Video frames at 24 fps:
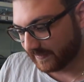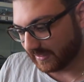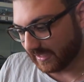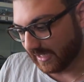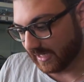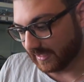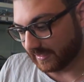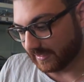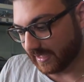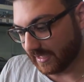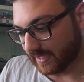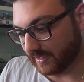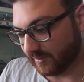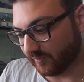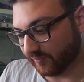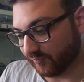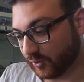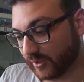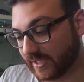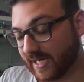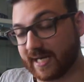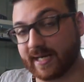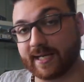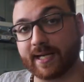and then if
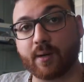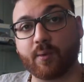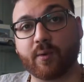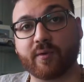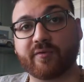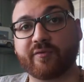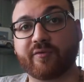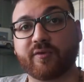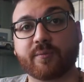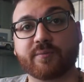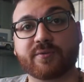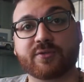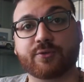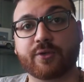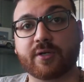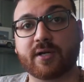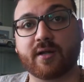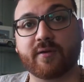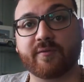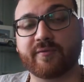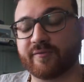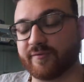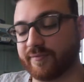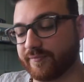you can't get one straight
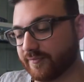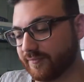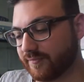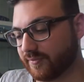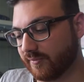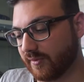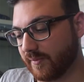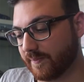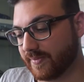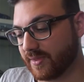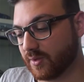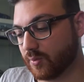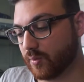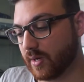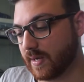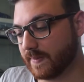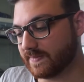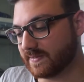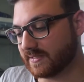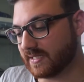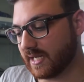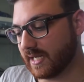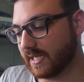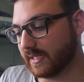off from the
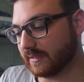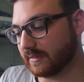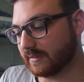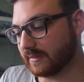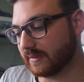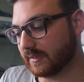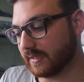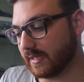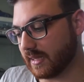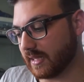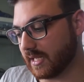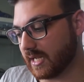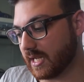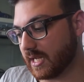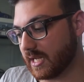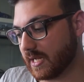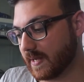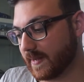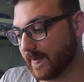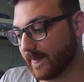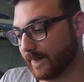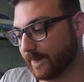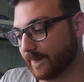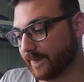website, they
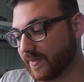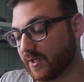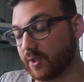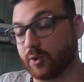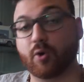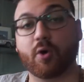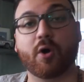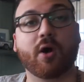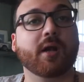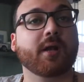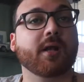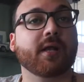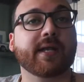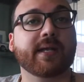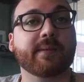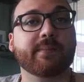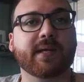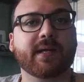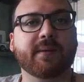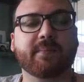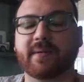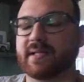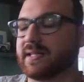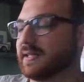go on
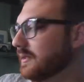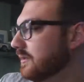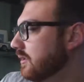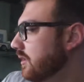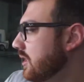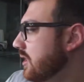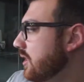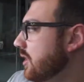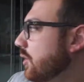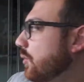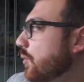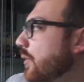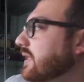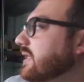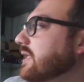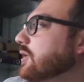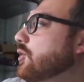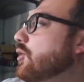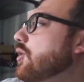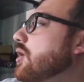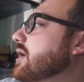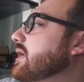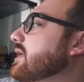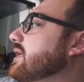eBay. But when they
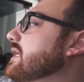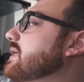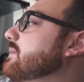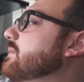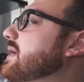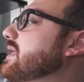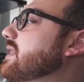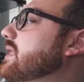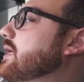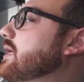go on eBay,